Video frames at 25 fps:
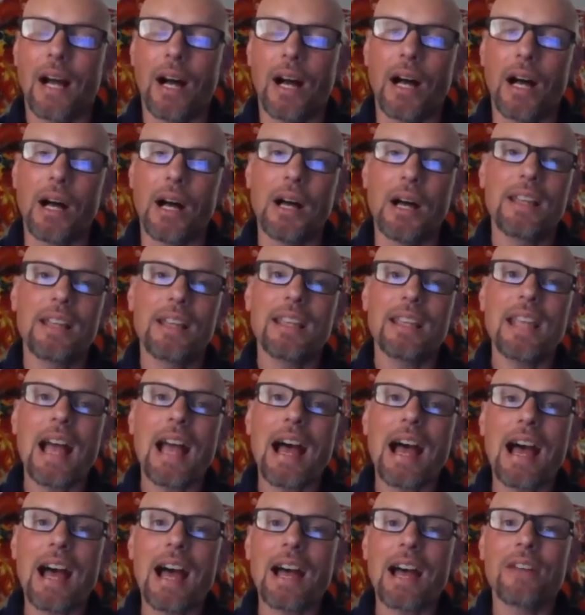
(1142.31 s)
Uh,
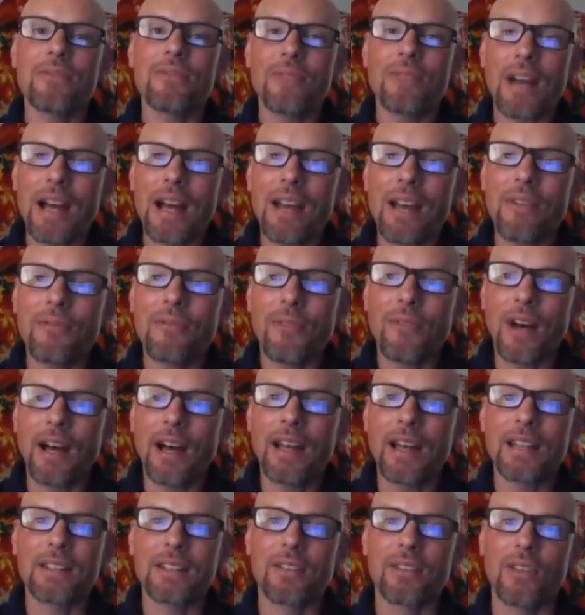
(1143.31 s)
I, I
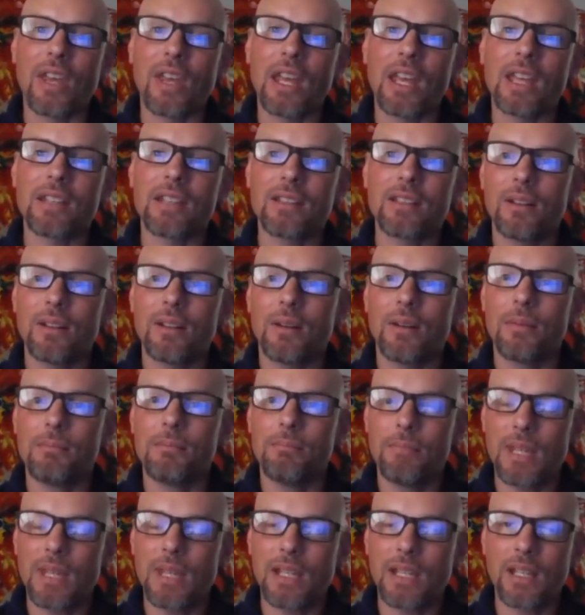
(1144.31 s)
find that
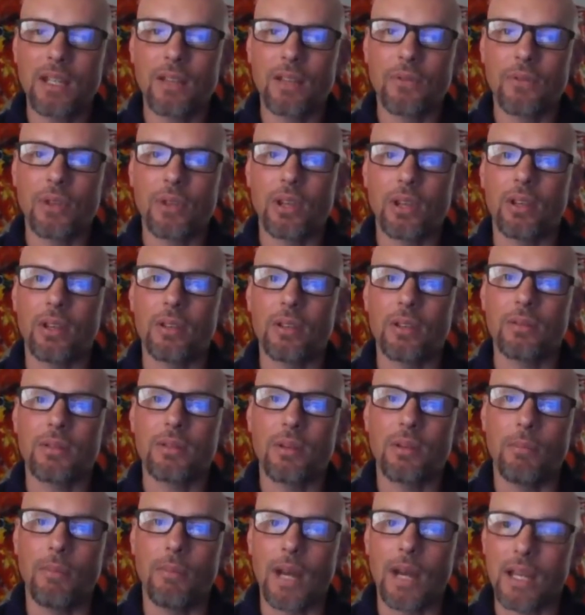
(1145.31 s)
many of the,
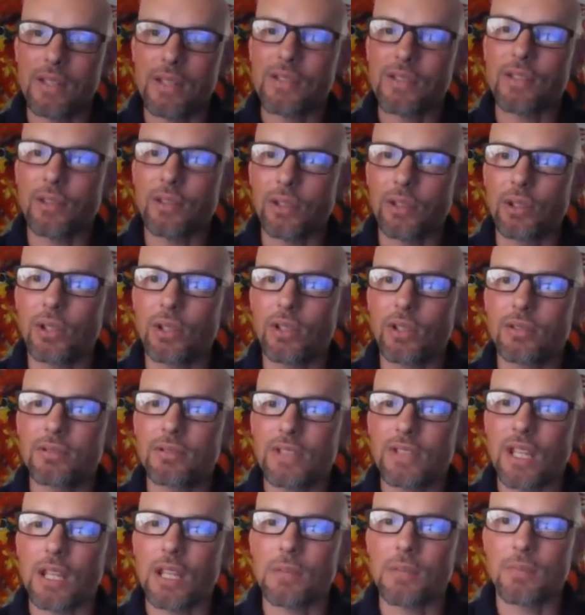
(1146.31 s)
the
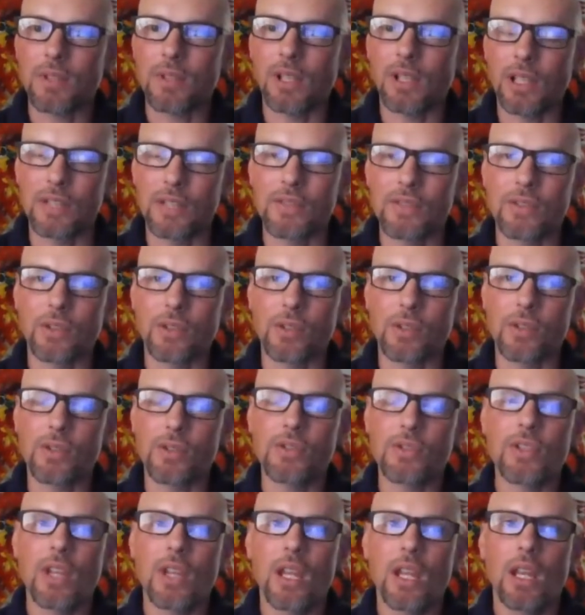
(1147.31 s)
micellar type
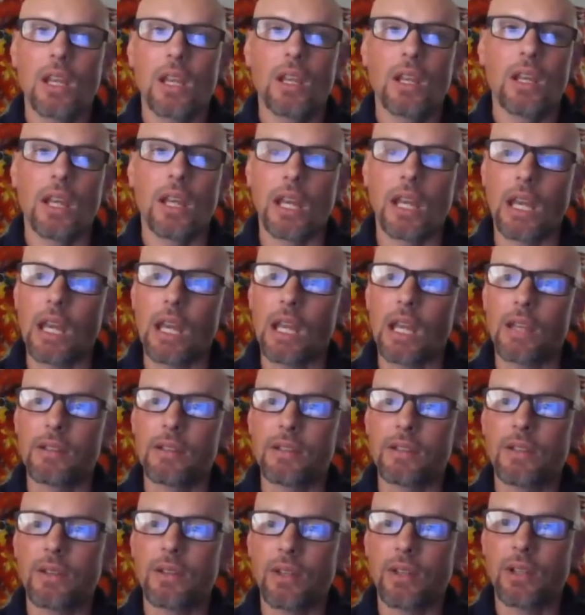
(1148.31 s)
cleansers
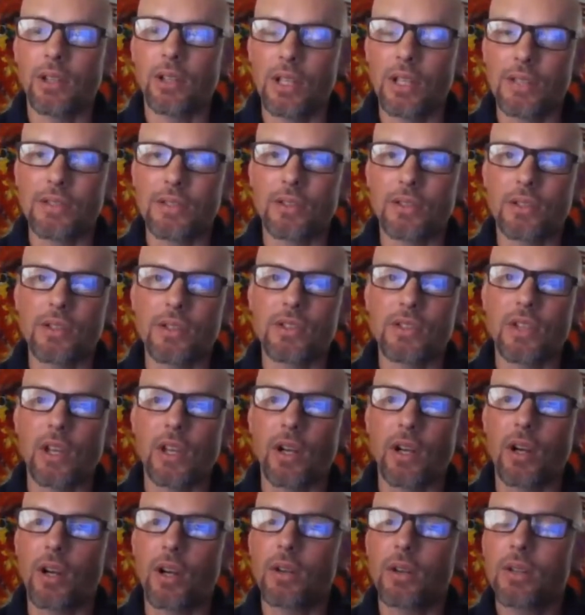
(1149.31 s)
and the cleansers
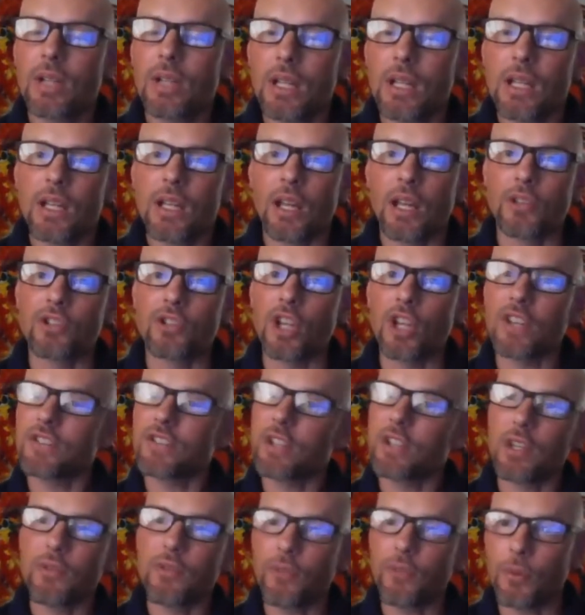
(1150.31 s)
that are
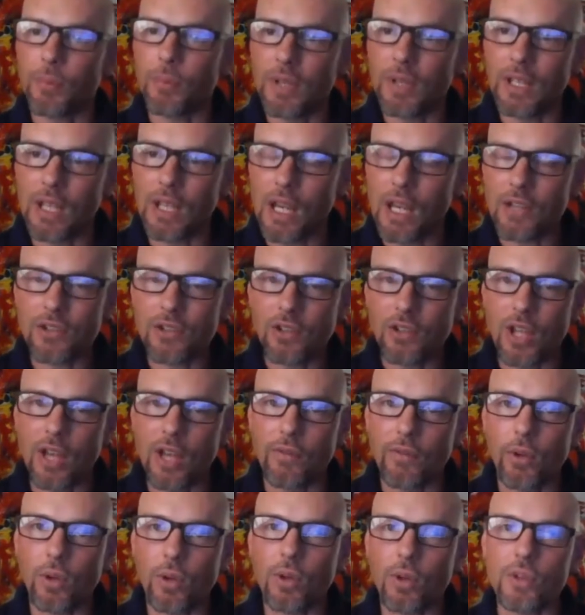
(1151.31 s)
adjusting for pH
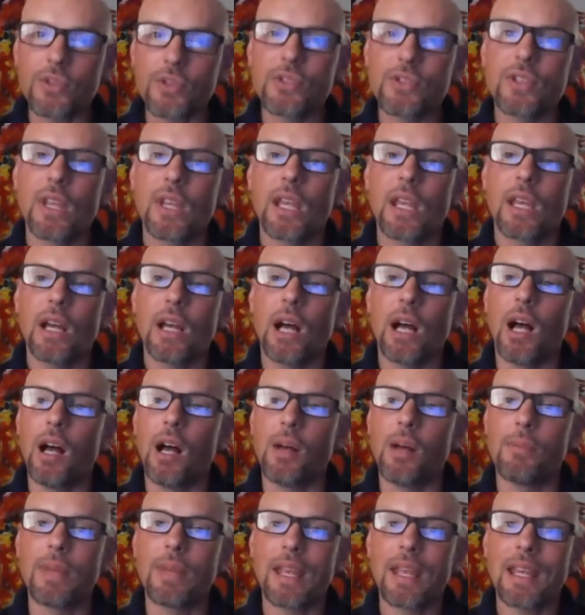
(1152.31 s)
levels
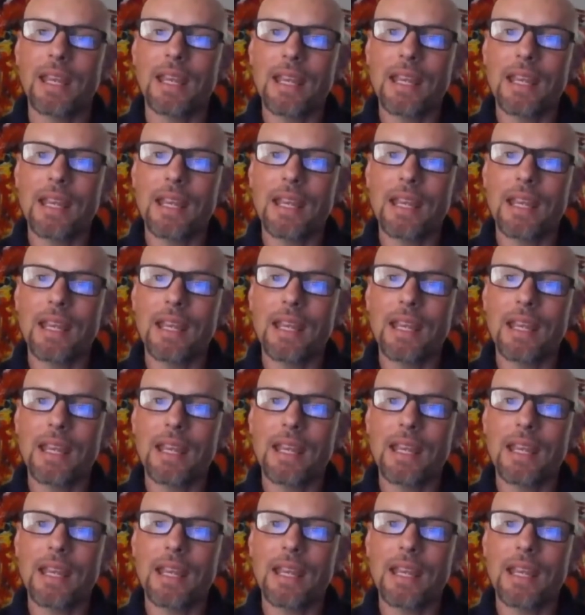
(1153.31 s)
um,